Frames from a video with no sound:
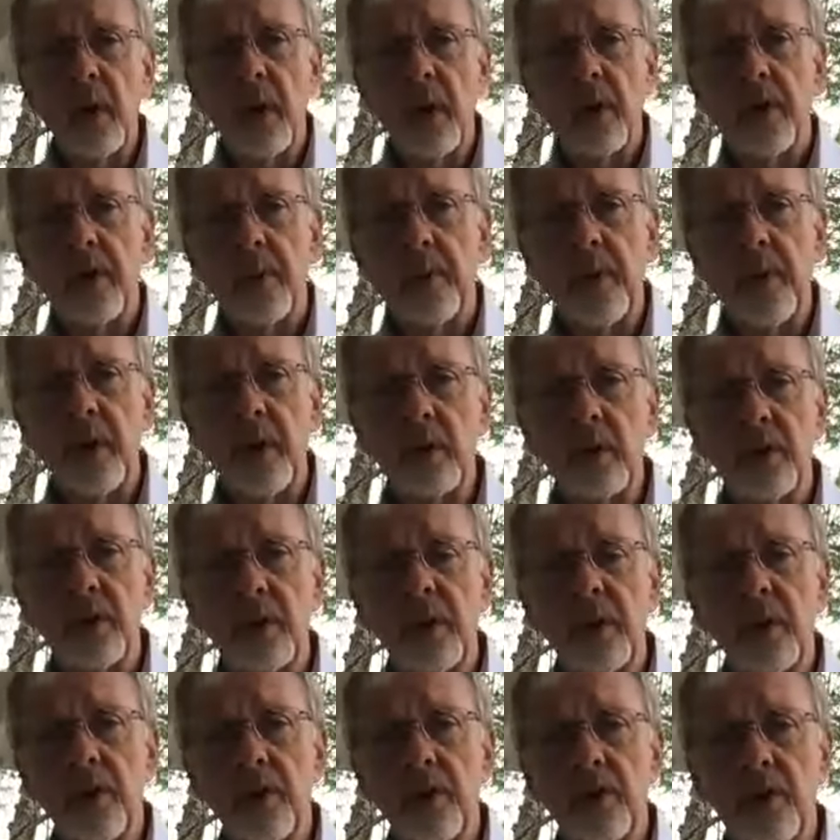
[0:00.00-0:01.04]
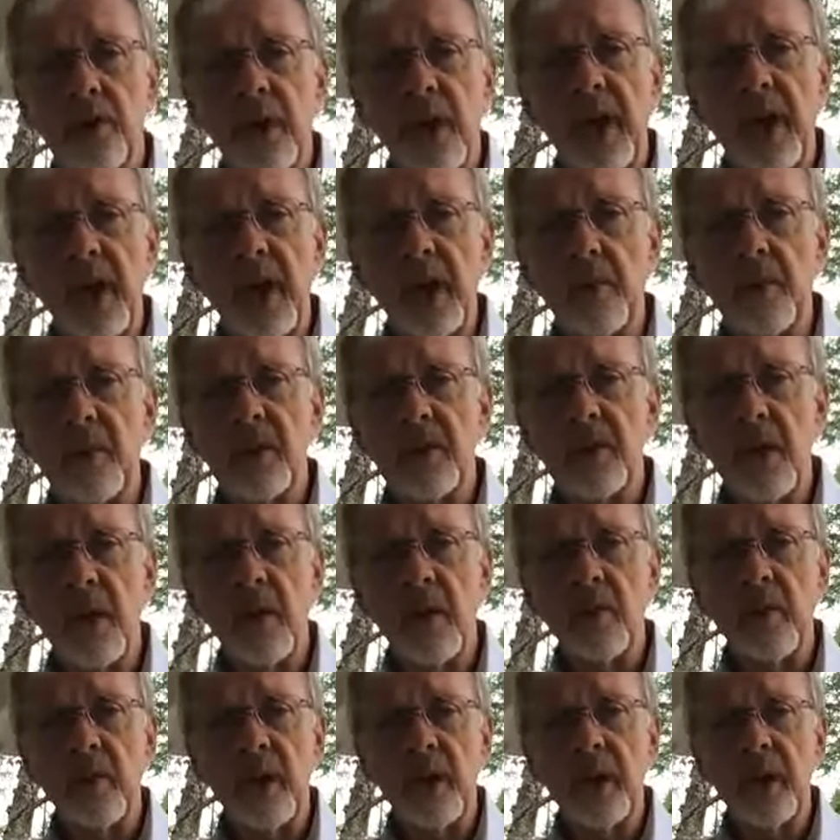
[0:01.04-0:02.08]
The person whose name is
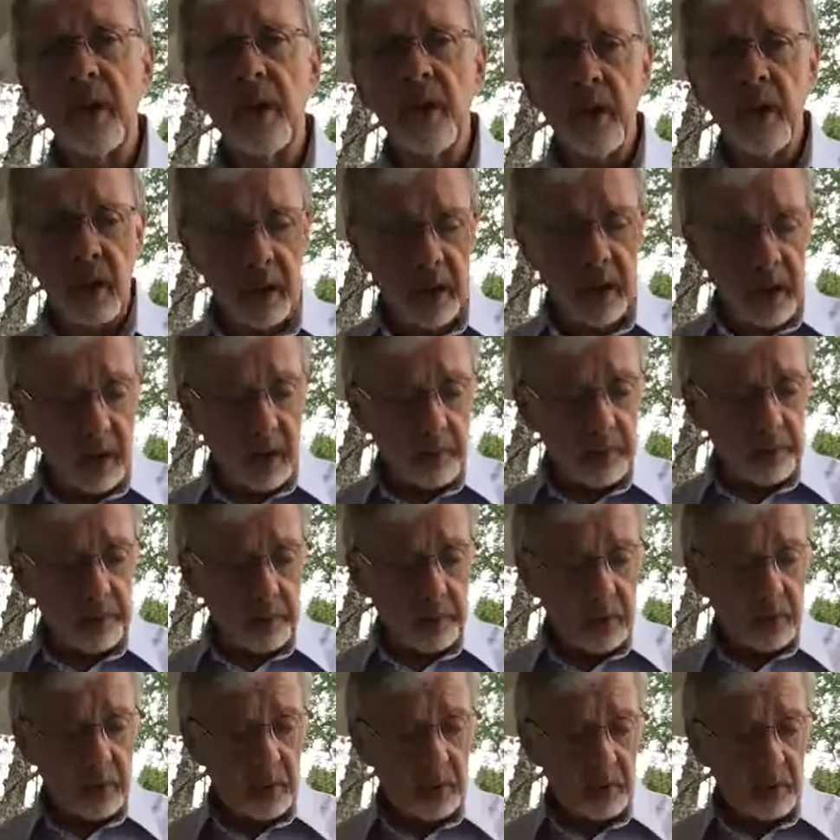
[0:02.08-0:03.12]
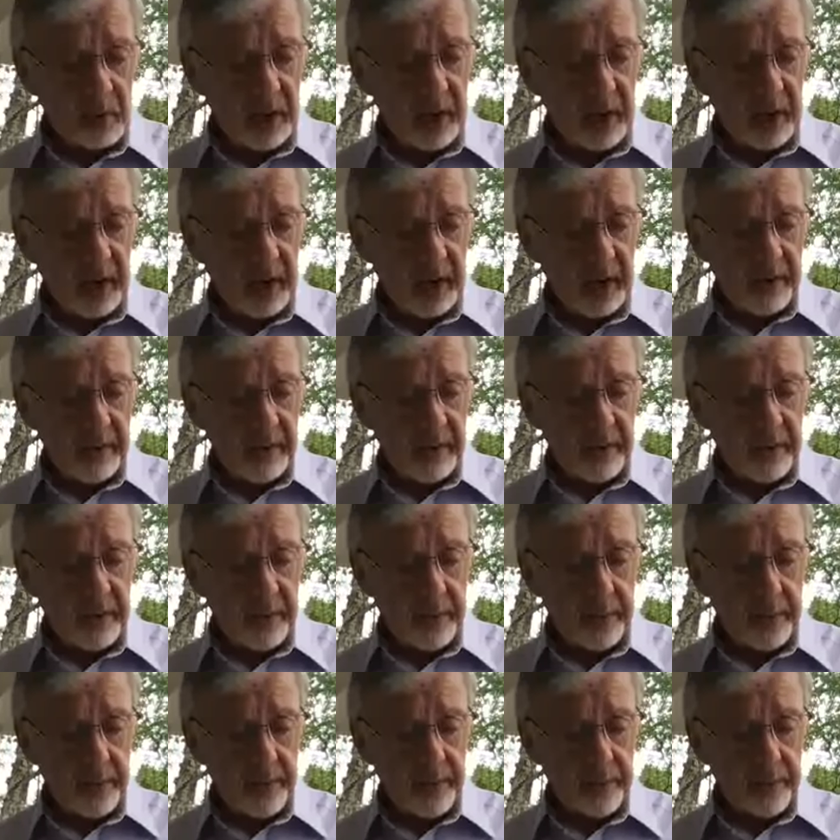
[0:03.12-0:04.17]
not written in the Lamb's book of life,
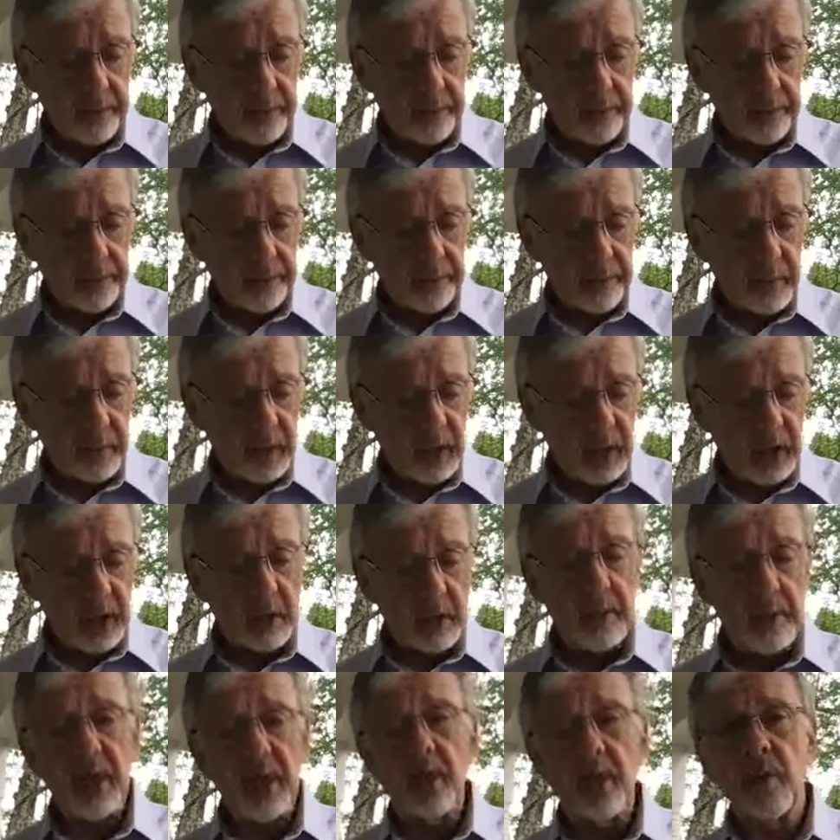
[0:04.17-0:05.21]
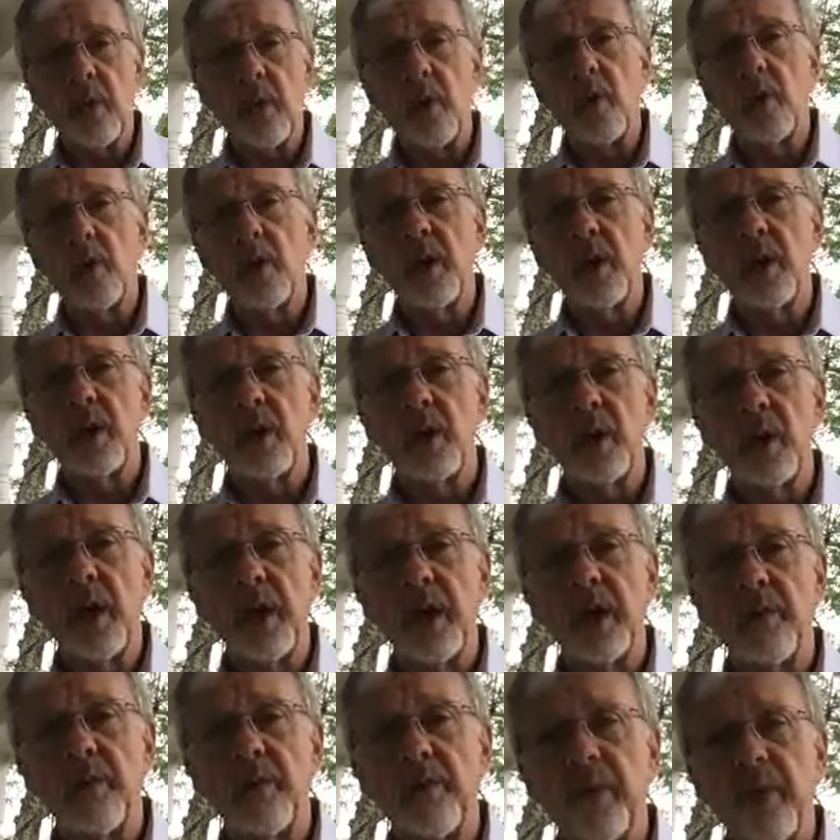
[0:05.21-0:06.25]
he'll be thrown into the
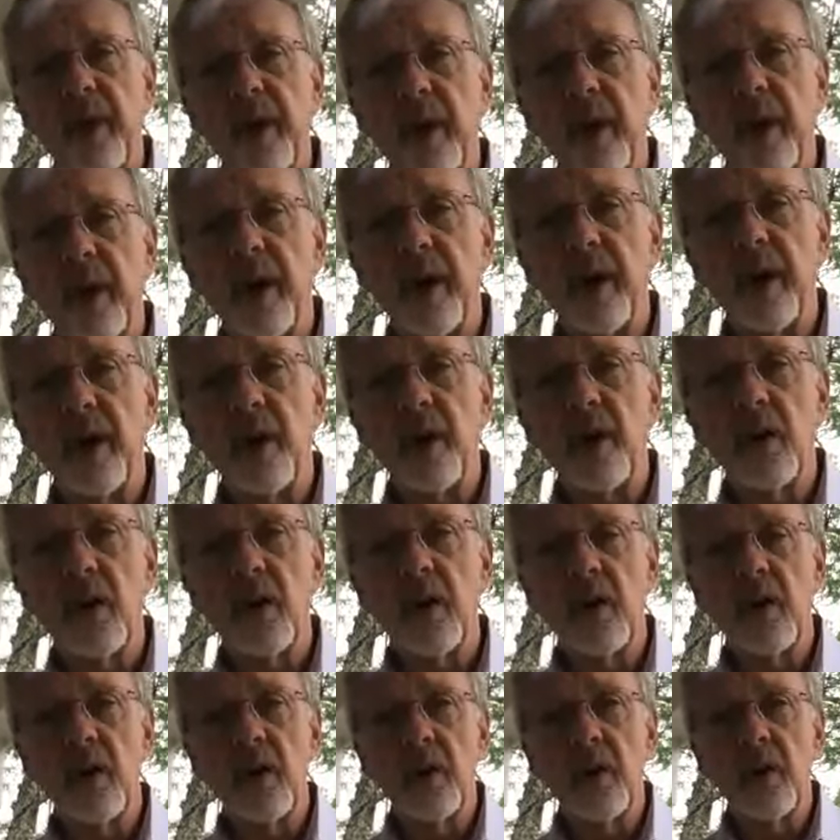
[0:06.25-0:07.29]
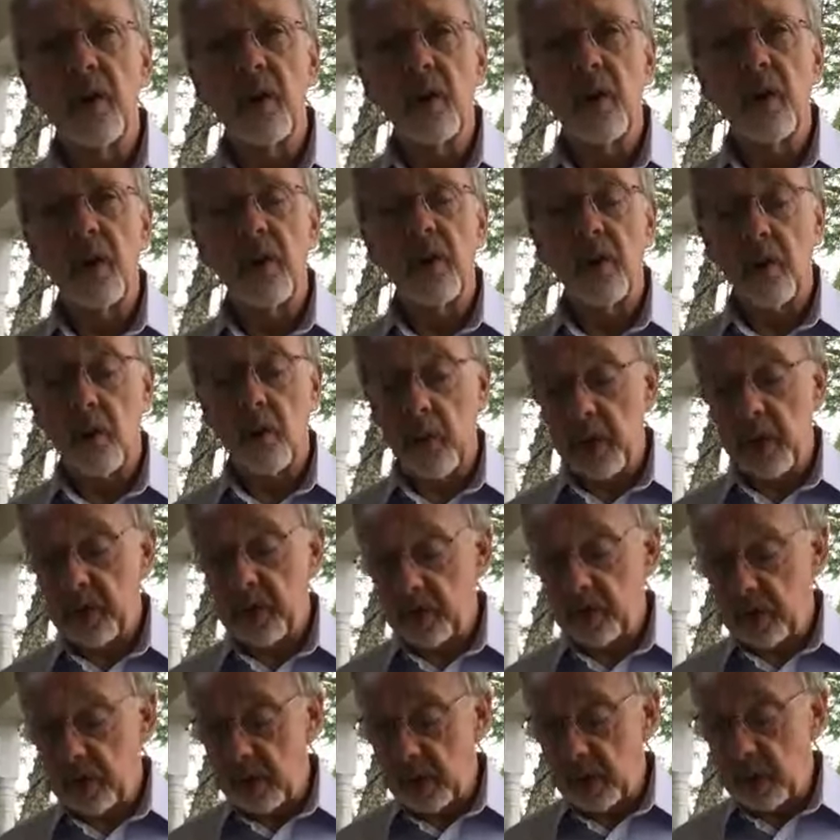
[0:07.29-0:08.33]
lake of fire. The
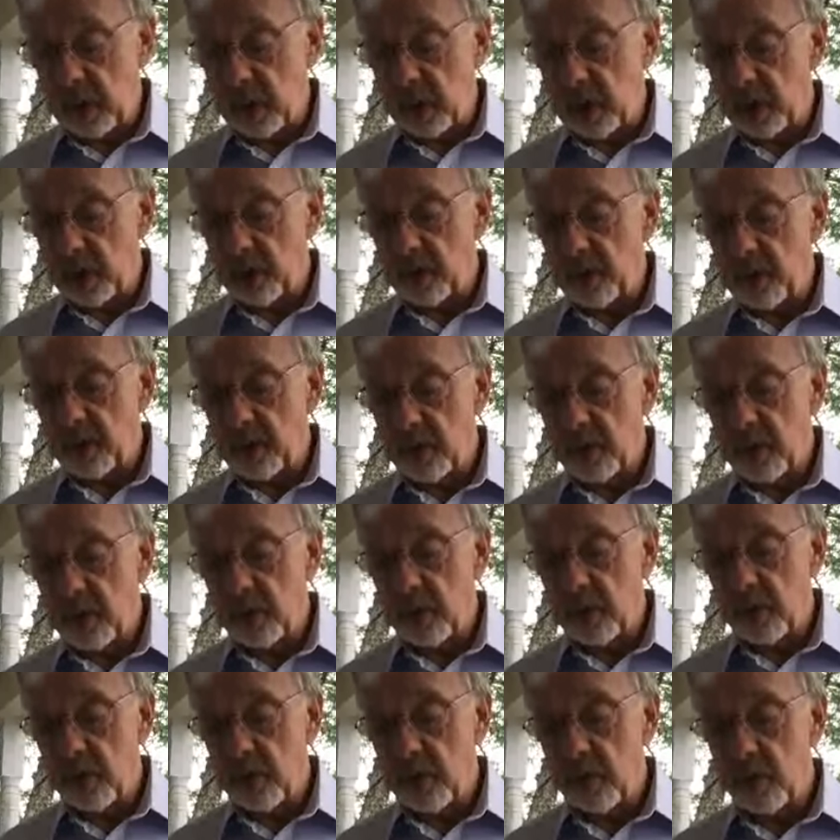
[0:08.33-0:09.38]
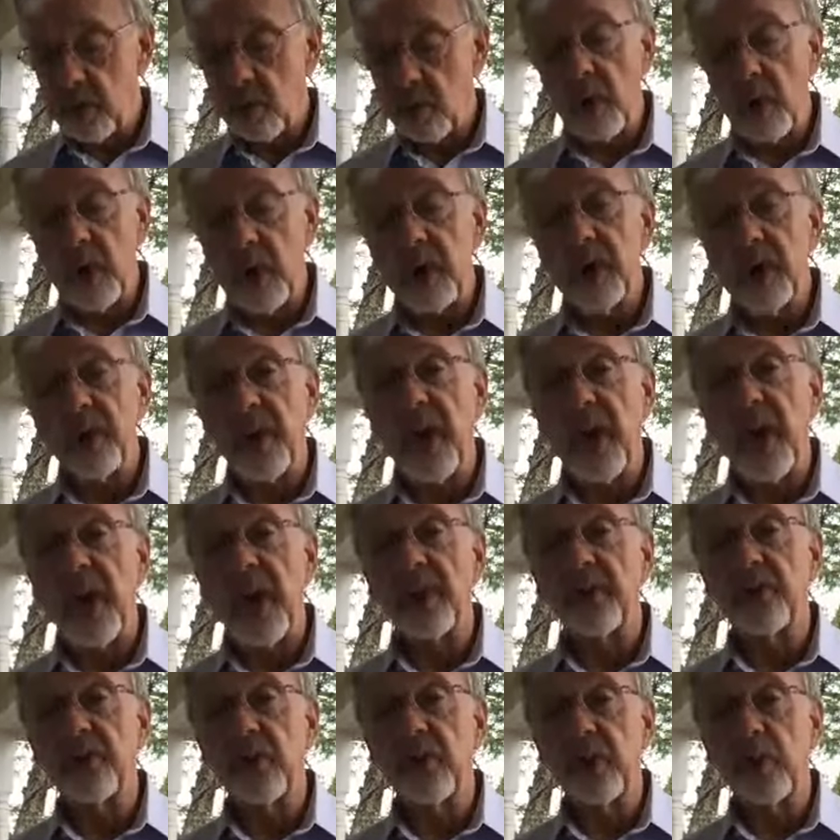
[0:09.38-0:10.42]
question is, what is
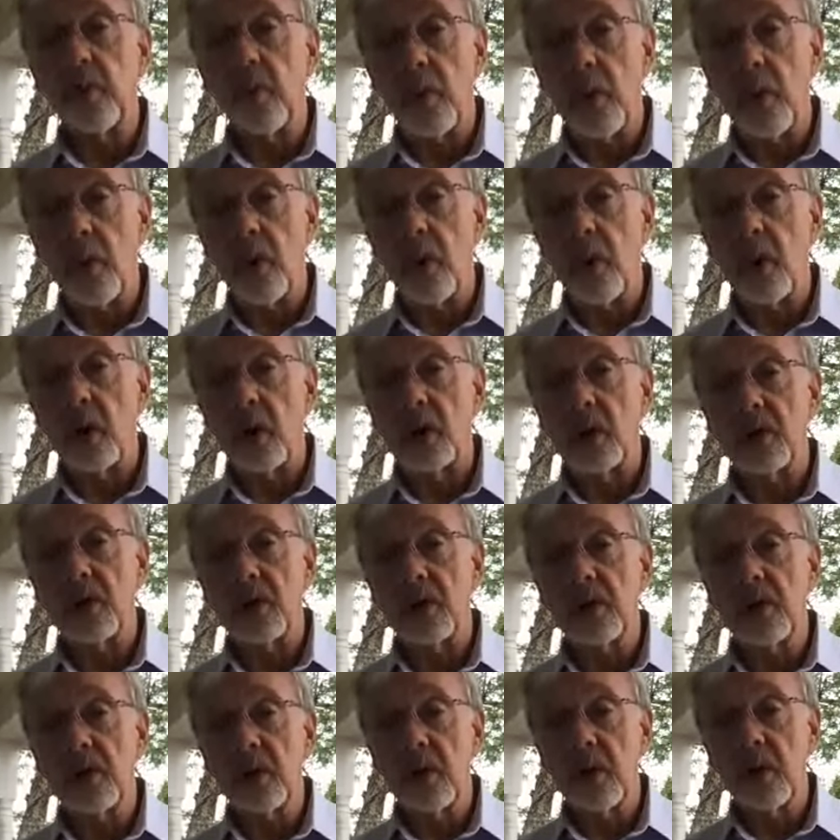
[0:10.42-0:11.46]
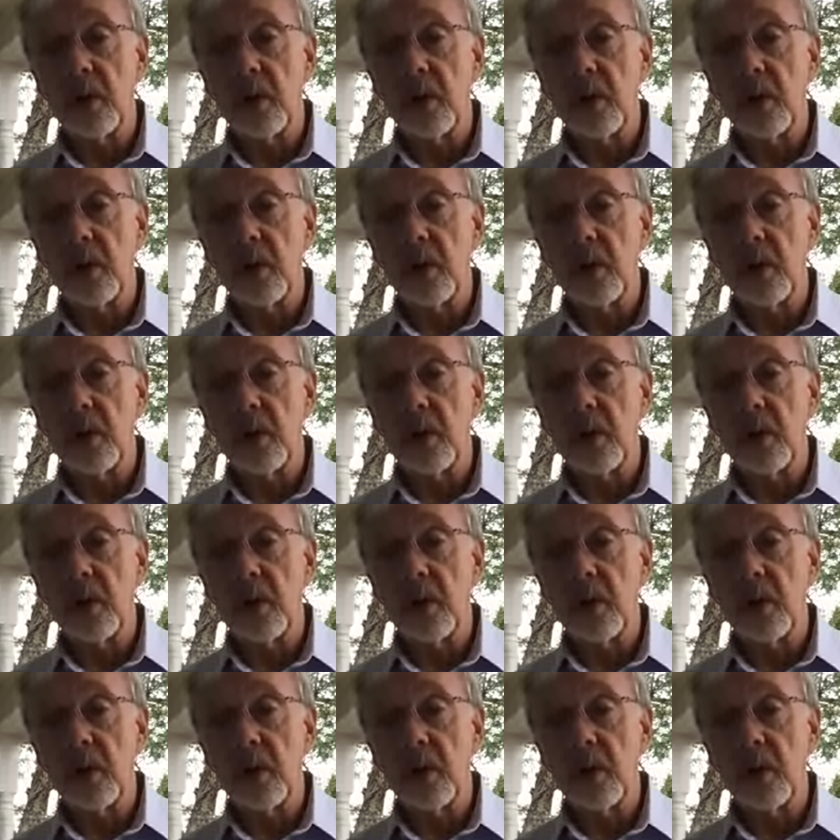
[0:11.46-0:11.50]
actually worse?